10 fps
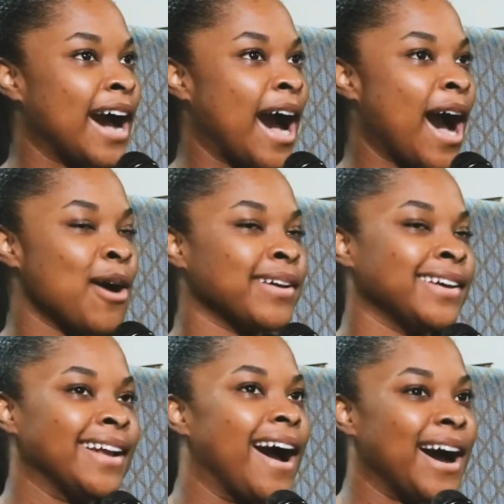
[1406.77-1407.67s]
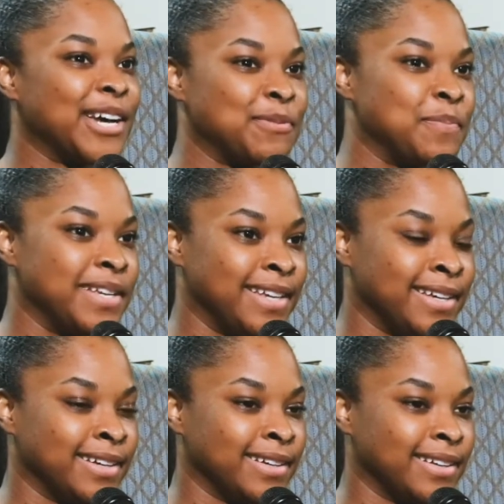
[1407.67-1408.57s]
can I
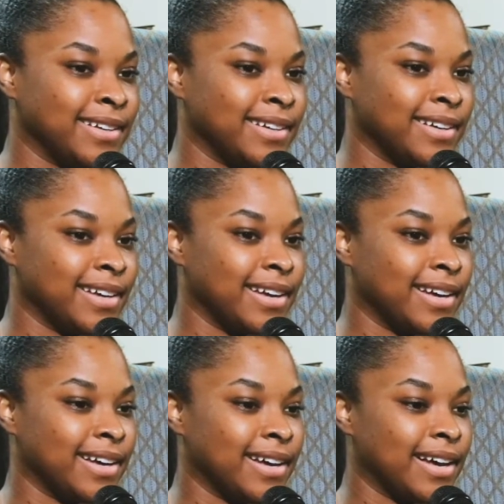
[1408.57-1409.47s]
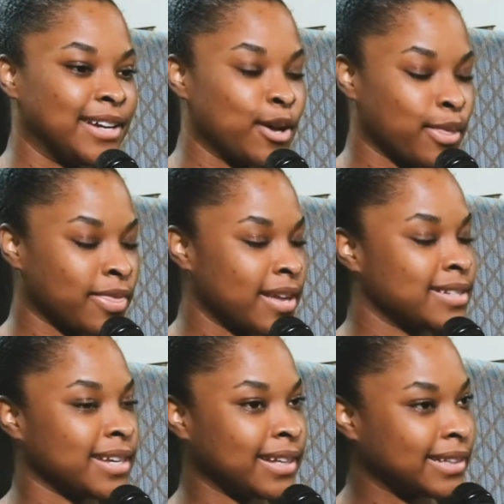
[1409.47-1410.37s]
be an
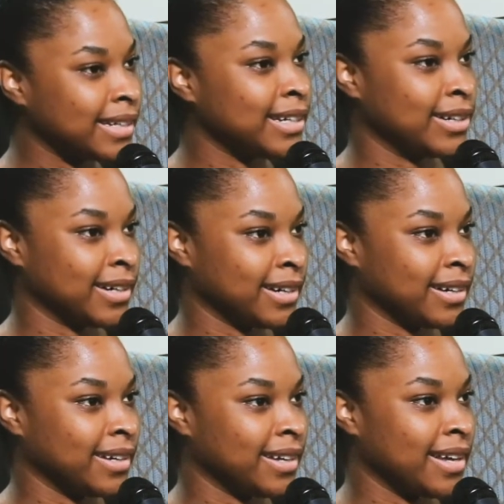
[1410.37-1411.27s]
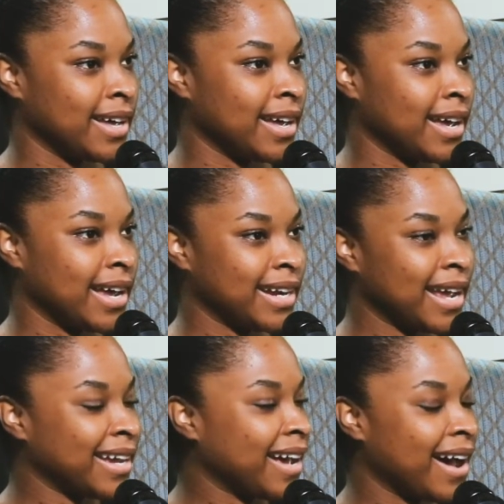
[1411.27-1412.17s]
authentic leader? And
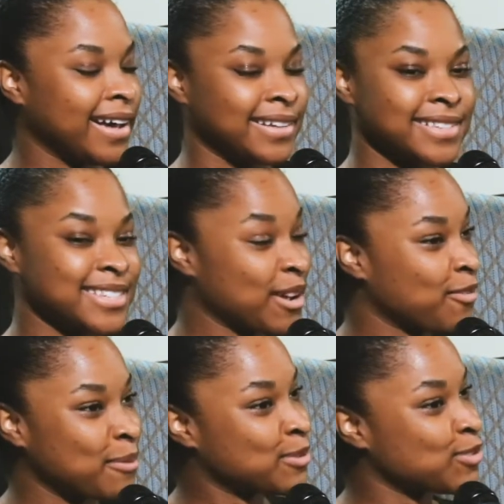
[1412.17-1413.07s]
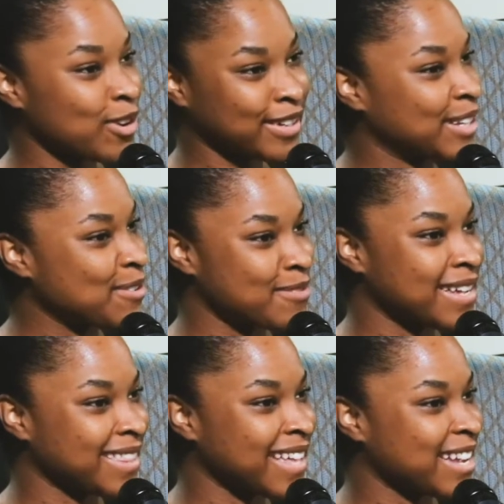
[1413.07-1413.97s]
I got stuff I'm struggling
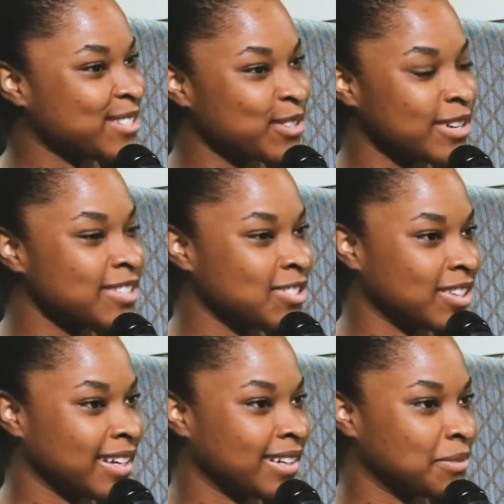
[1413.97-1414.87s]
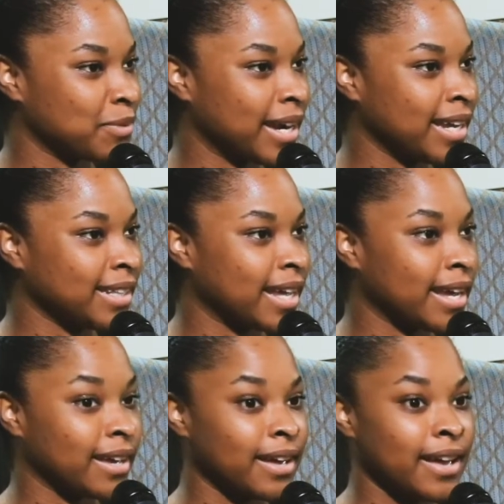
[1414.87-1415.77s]
with as a Christian, right?
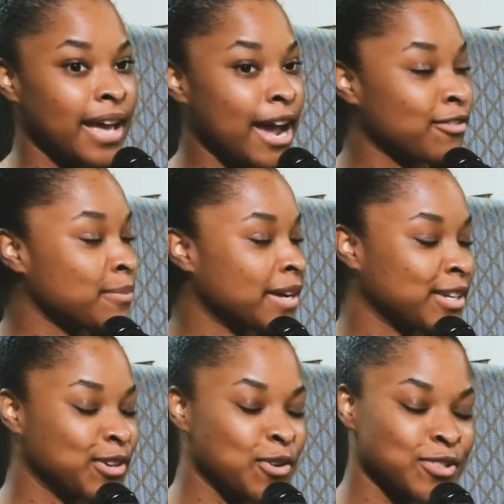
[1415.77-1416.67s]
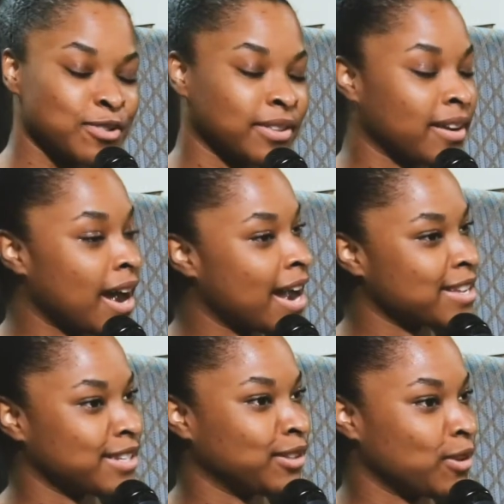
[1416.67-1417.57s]
Like everybody goes through their
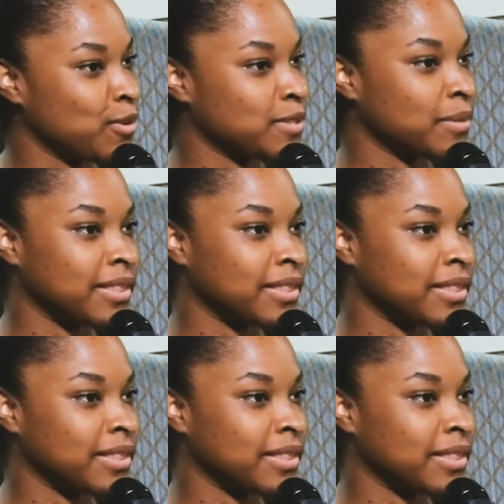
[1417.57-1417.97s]
highs and lows with their